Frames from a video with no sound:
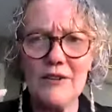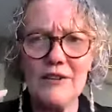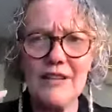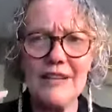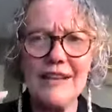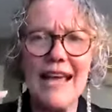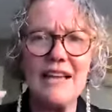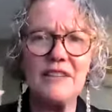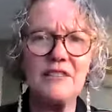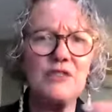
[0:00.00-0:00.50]

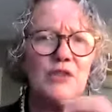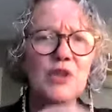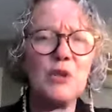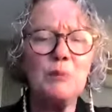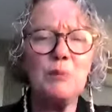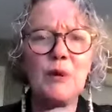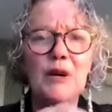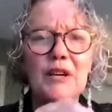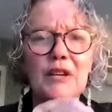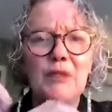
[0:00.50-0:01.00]
that has
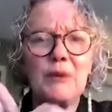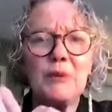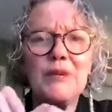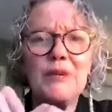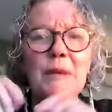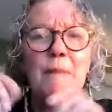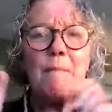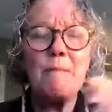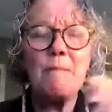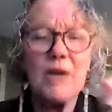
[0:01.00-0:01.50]

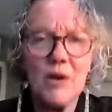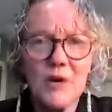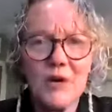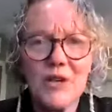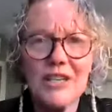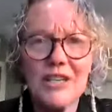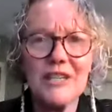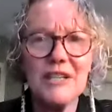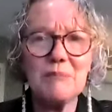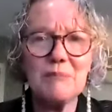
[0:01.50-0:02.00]
2.3
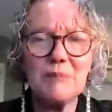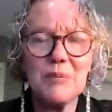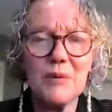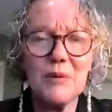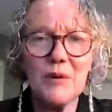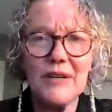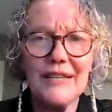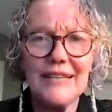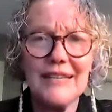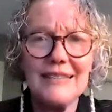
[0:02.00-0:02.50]
million
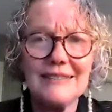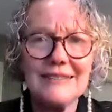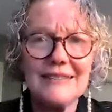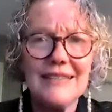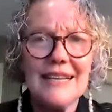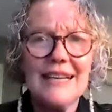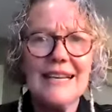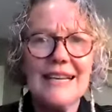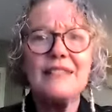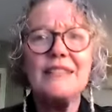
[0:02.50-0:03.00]
employees.
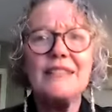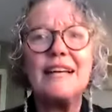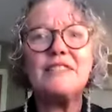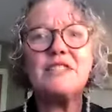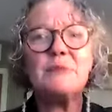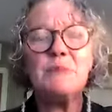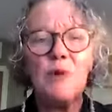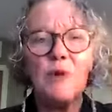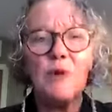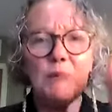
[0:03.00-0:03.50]

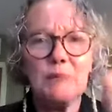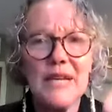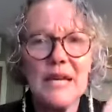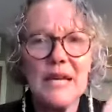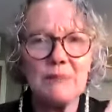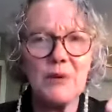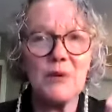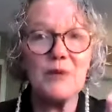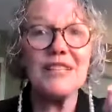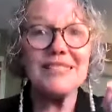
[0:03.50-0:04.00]
That's more
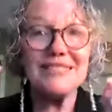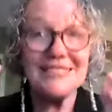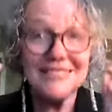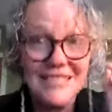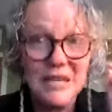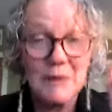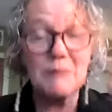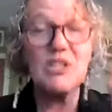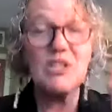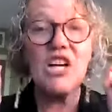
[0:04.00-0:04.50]
people than
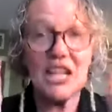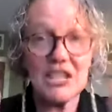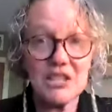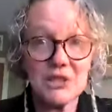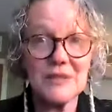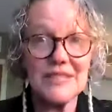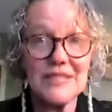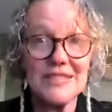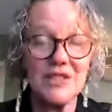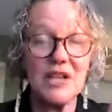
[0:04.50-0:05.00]
some
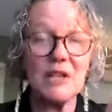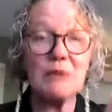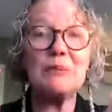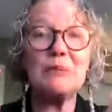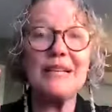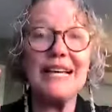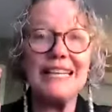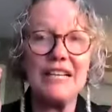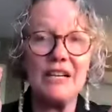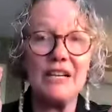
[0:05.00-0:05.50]
countries on
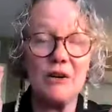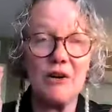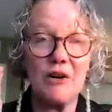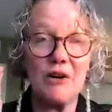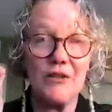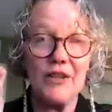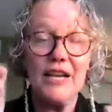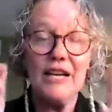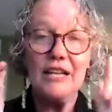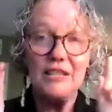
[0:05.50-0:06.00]
planet
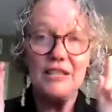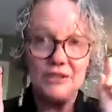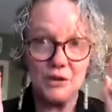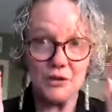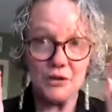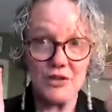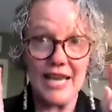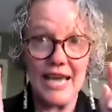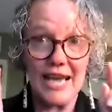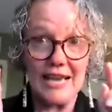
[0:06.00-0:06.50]
Earth. So,
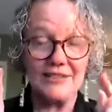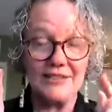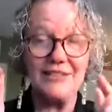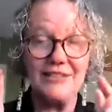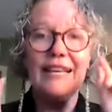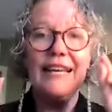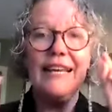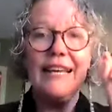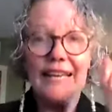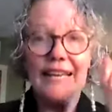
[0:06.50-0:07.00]
yes,
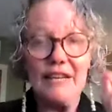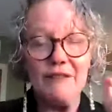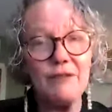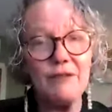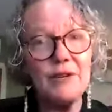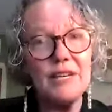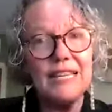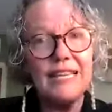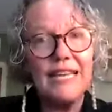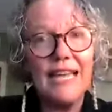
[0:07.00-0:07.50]
if
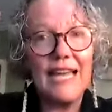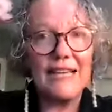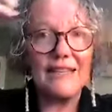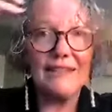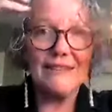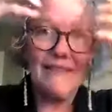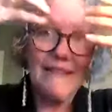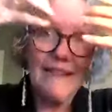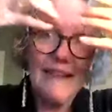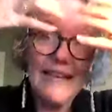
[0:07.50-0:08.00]
we
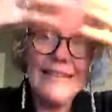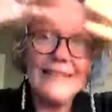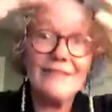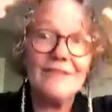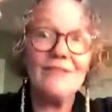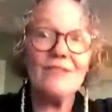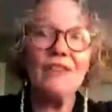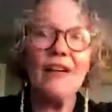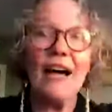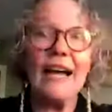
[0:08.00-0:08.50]
can
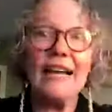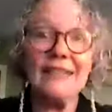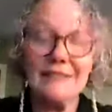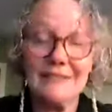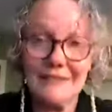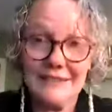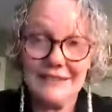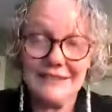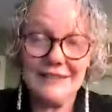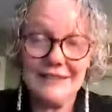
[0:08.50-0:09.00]

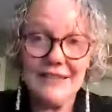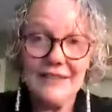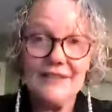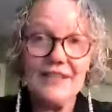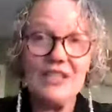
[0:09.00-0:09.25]
enlighten the